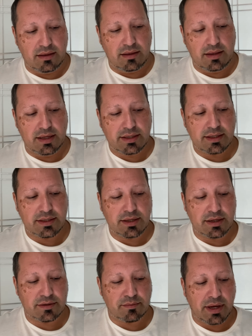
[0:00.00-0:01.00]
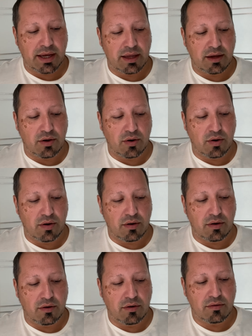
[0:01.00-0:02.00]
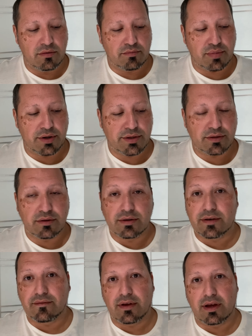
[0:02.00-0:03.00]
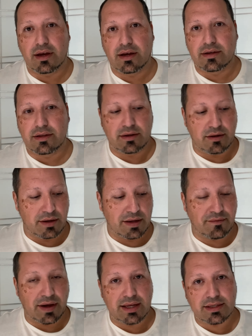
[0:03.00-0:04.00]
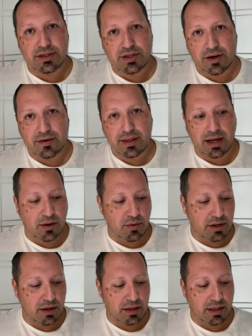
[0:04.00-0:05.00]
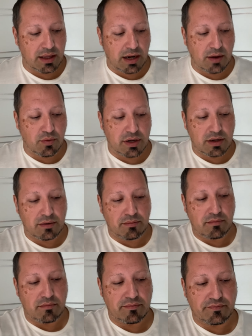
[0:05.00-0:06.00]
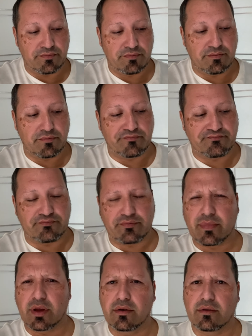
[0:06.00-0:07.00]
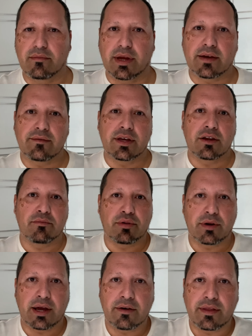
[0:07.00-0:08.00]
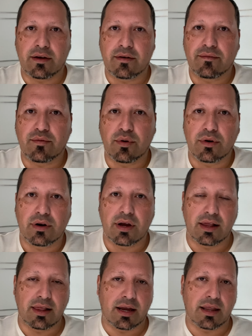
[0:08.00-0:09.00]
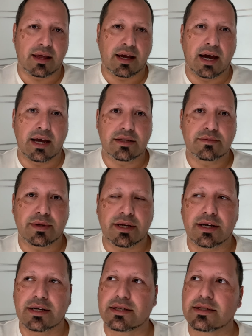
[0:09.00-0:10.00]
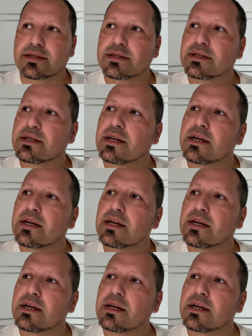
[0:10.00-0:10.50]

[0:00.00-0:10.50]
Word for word: this is just my own personal, uh, you know, advice and sharing that I want that I wanted to make a video and put out there for a lot of the guys because